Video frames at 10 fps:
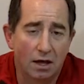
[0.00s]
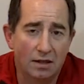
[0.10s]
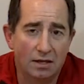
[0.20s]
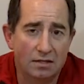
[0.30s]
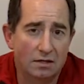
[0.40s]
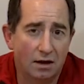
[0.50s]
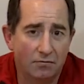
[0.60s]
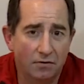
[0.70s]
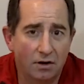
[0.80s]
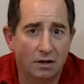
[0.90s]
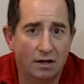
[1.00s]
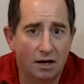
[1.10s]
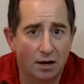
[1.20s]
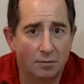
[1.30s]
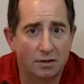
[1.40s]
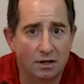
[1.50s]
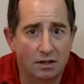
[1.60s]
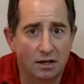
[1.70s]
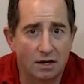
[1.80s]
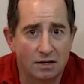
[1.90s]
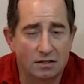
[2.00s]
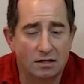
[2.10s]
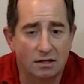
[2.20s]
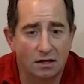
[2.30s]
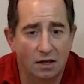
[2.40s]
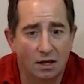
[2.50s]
And that's a fairly common thing that I see.